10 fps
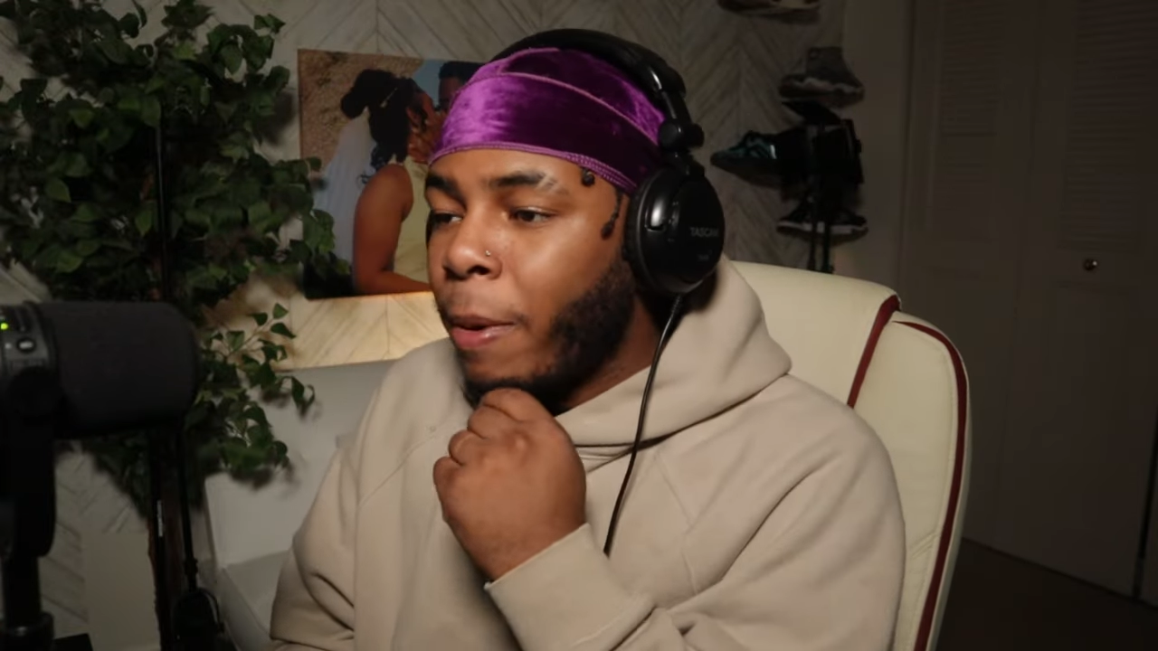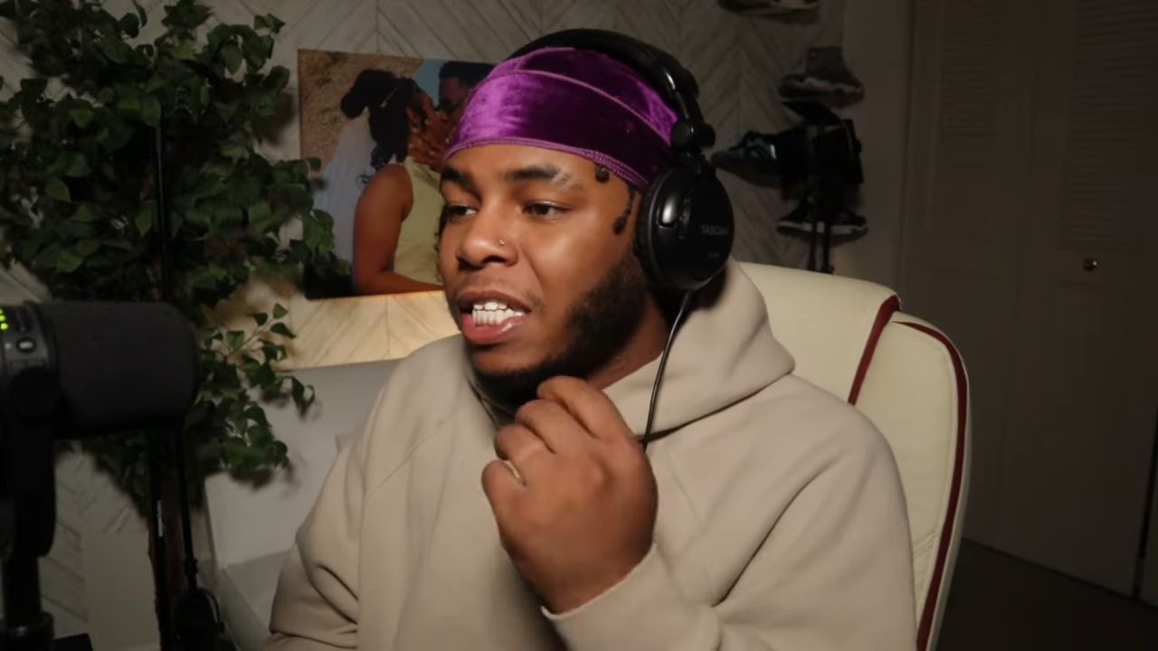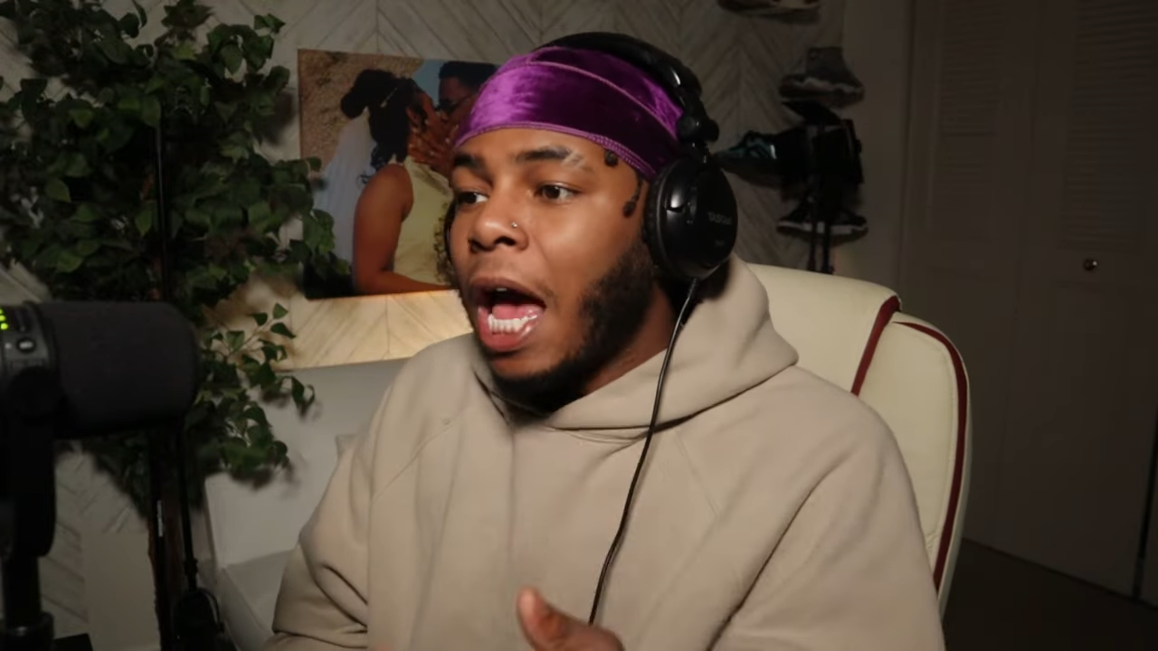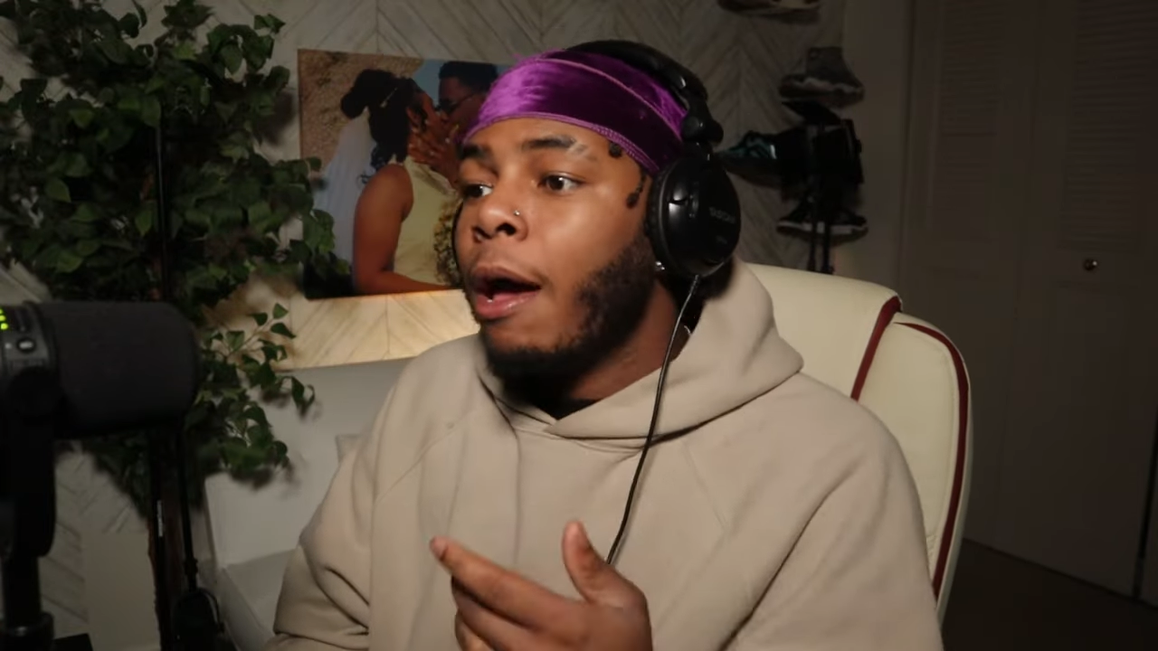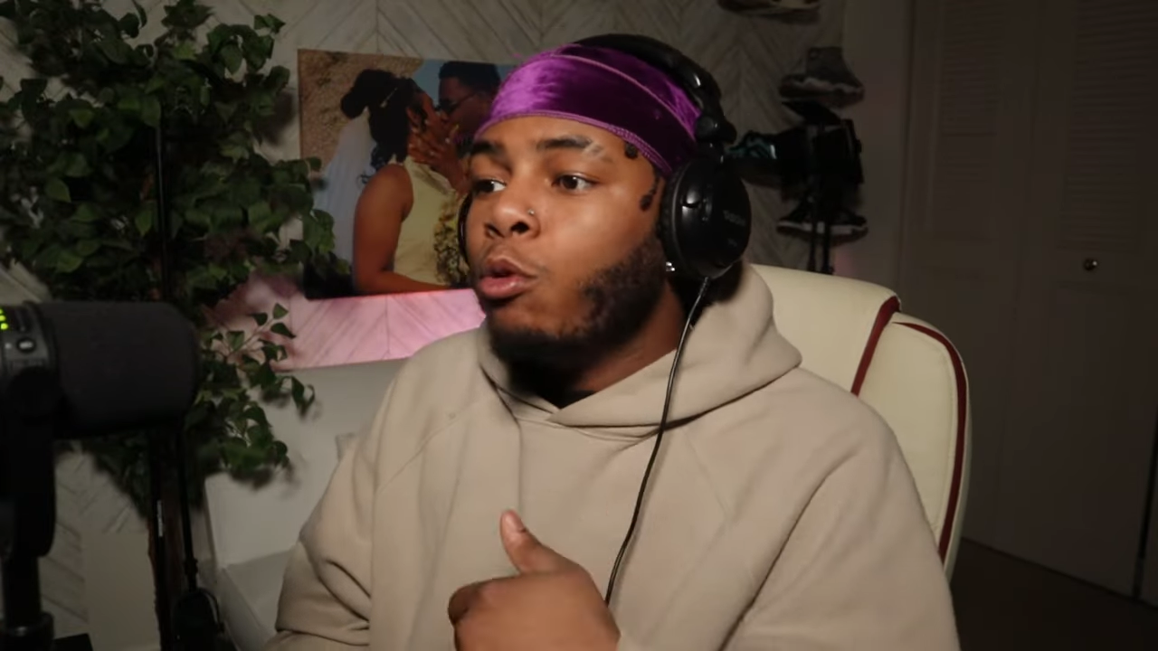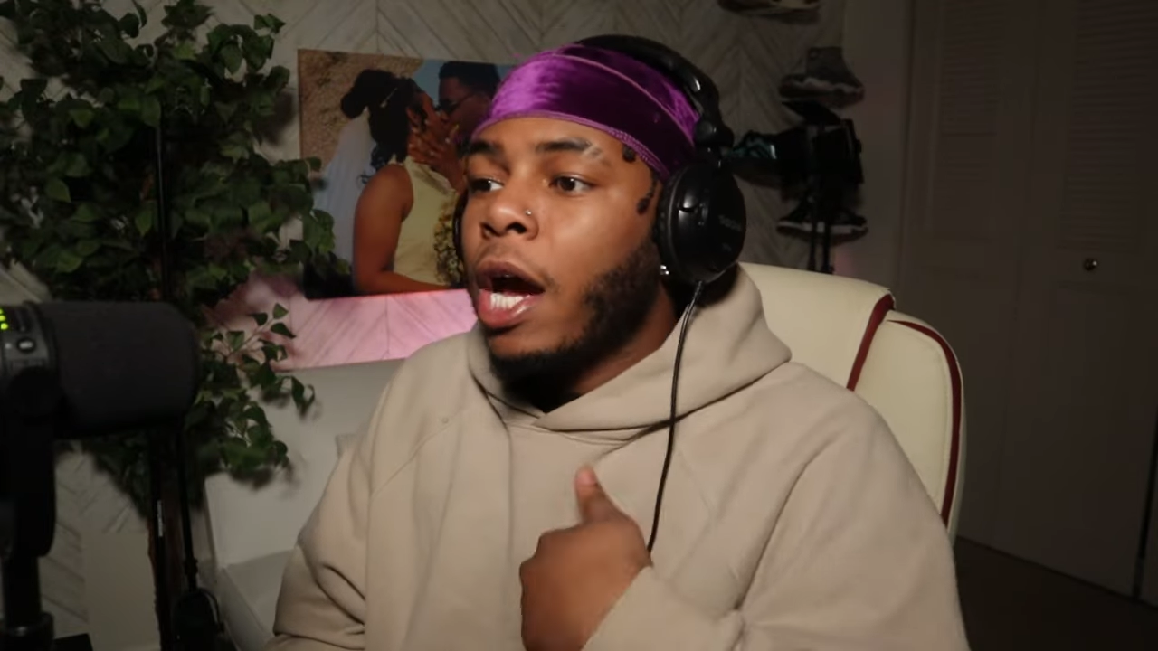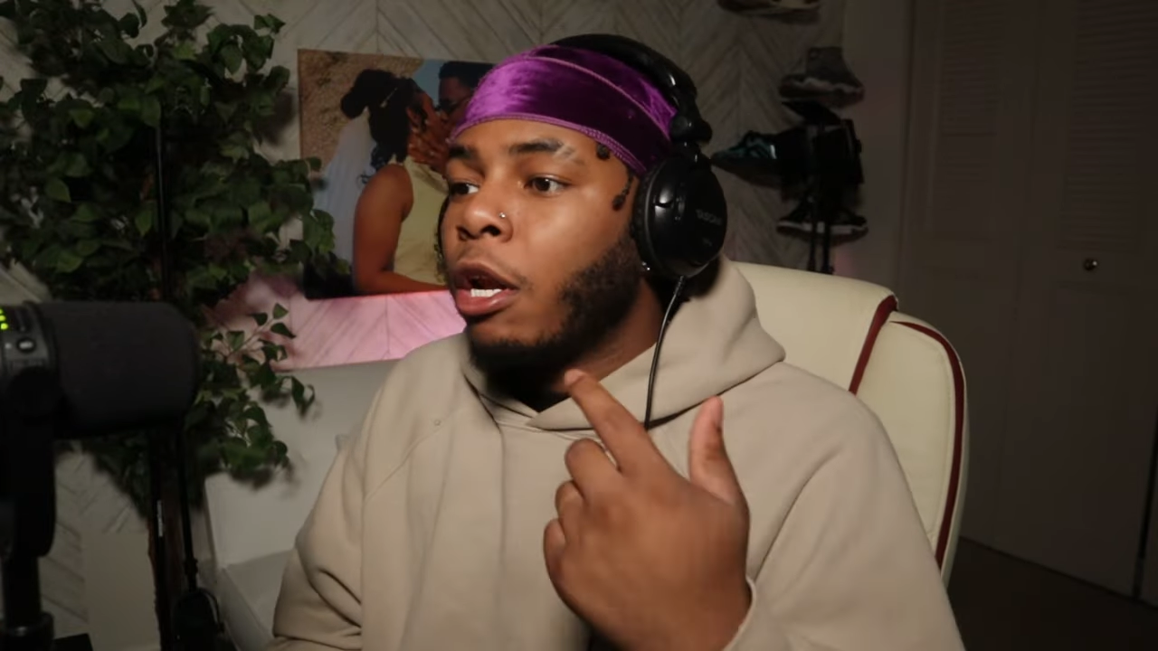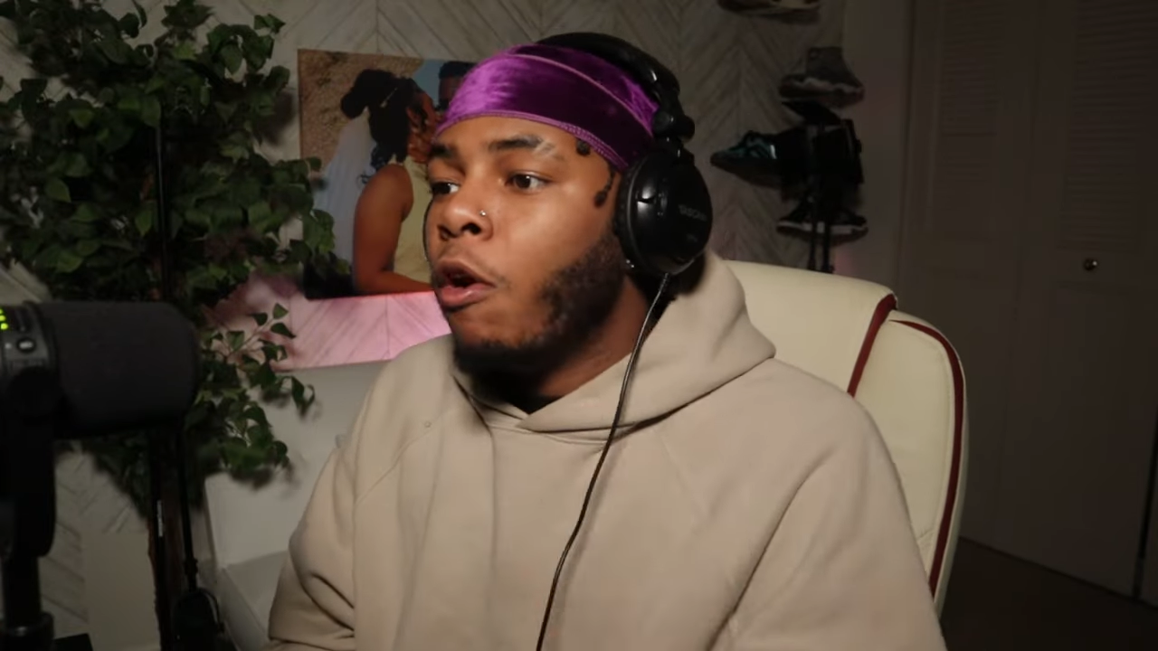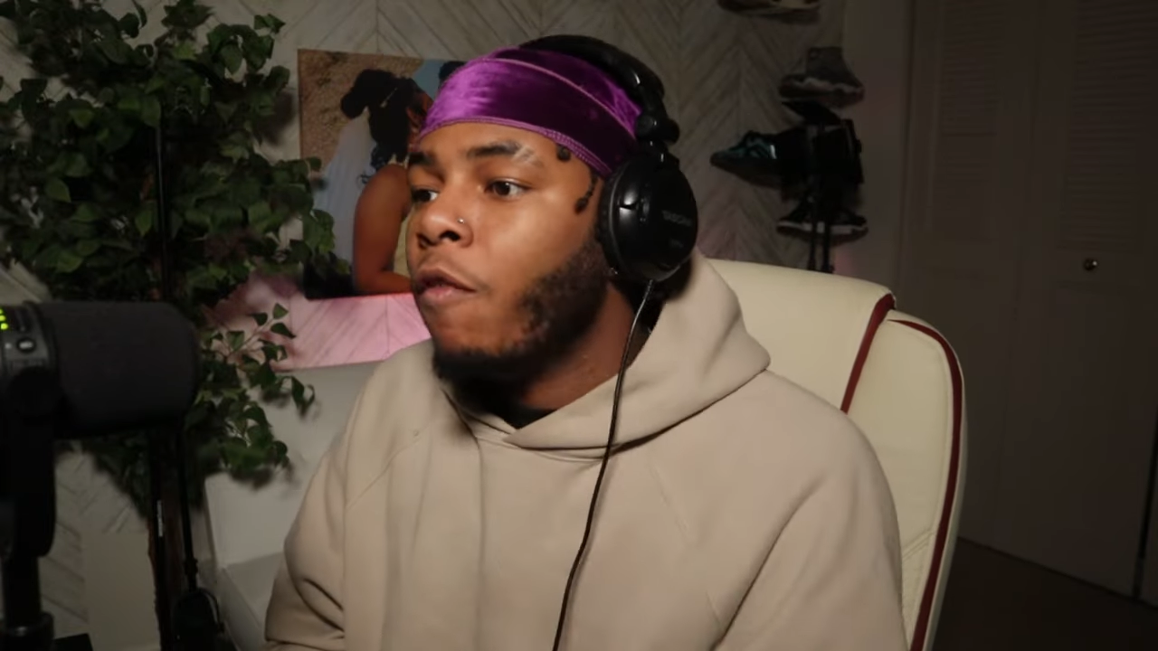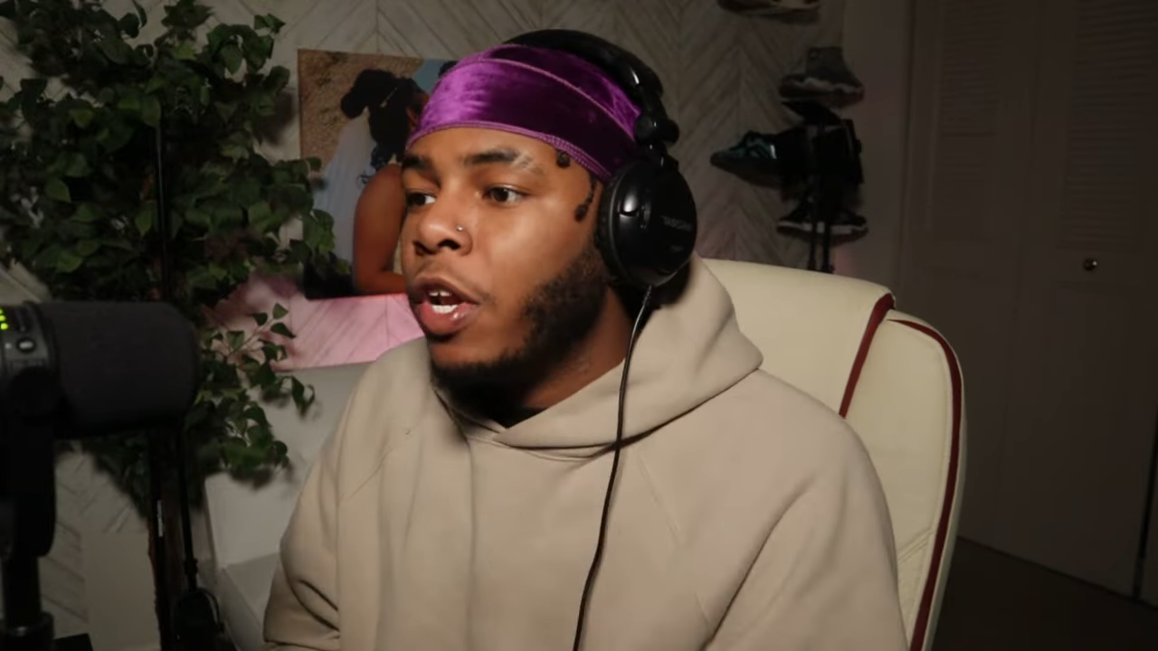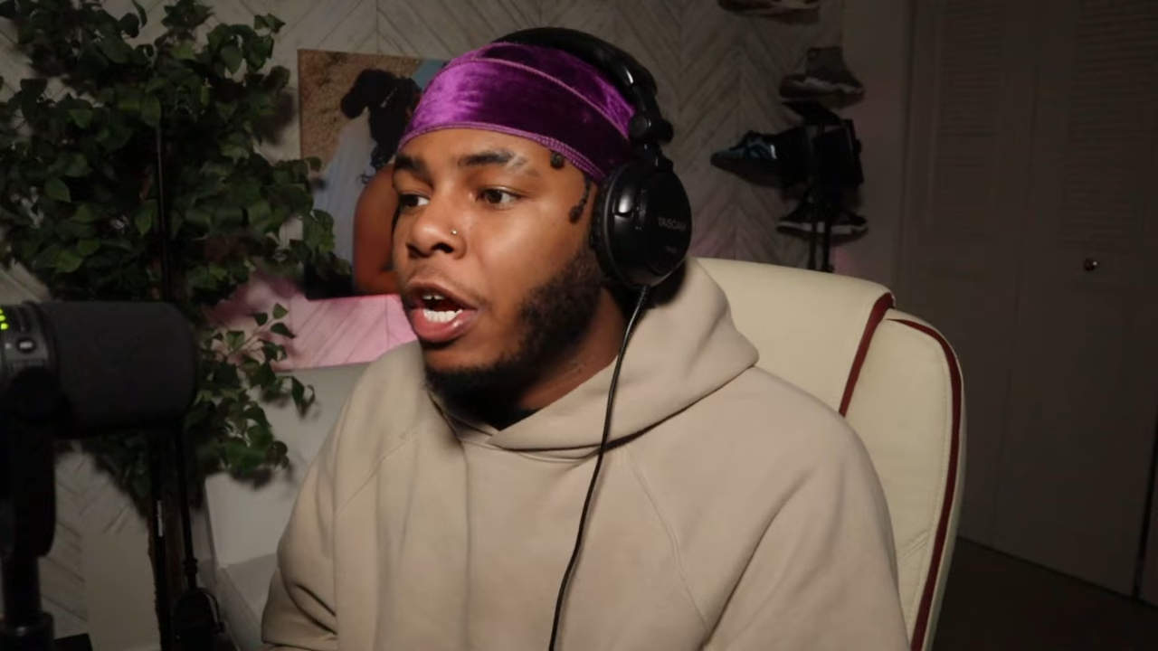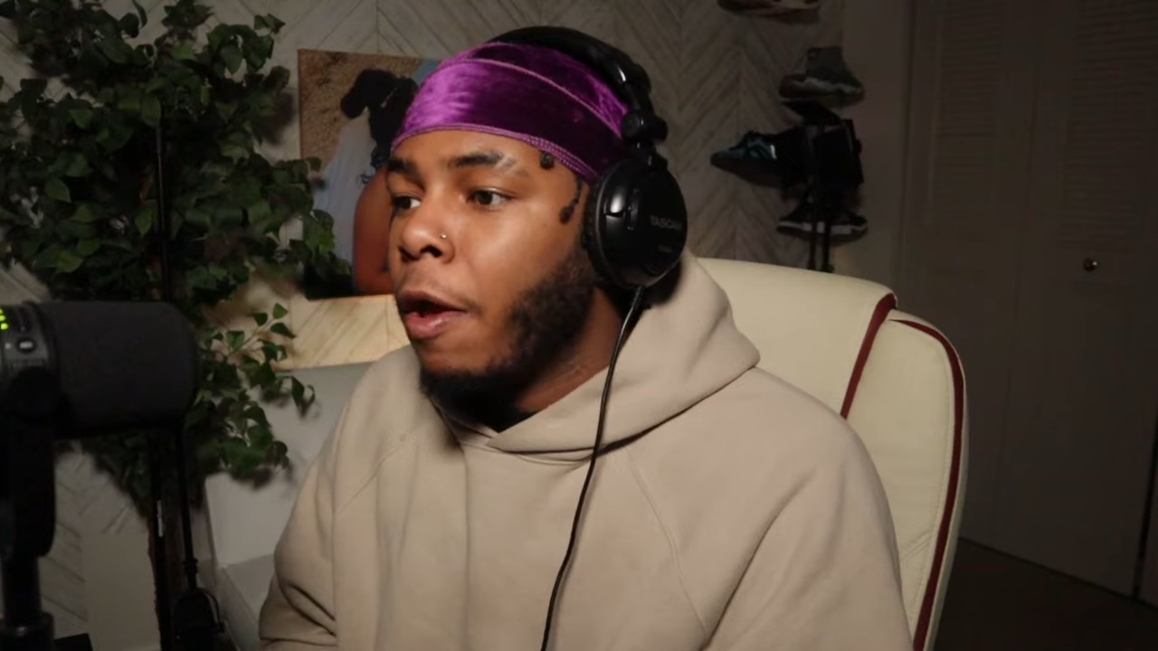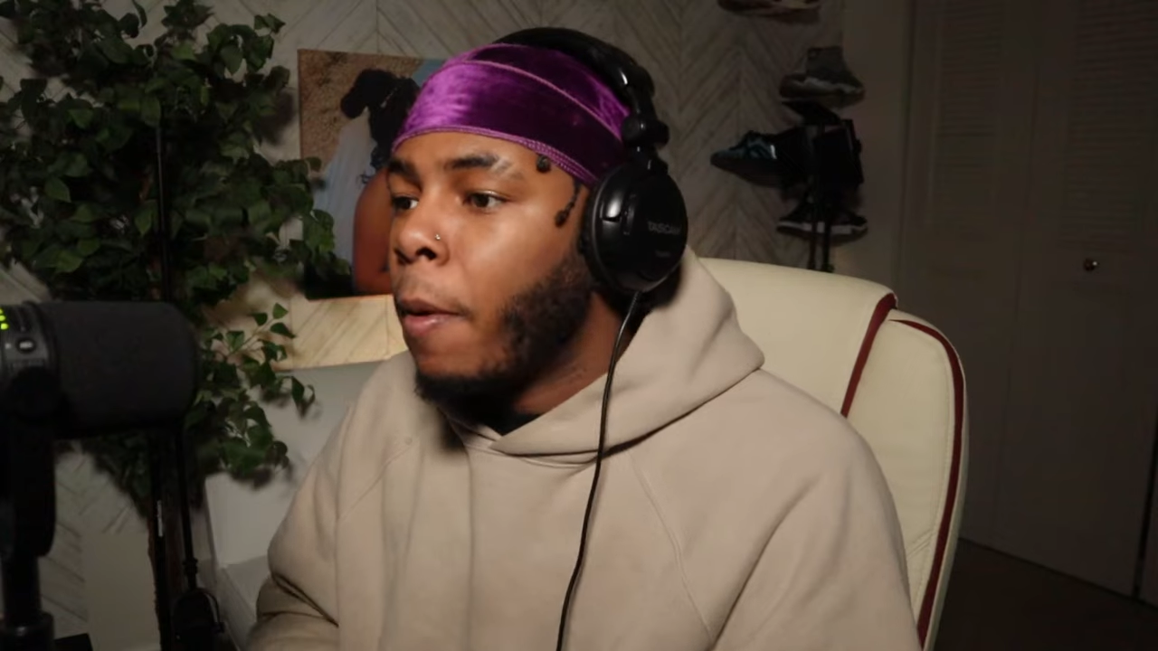By the time you got over there,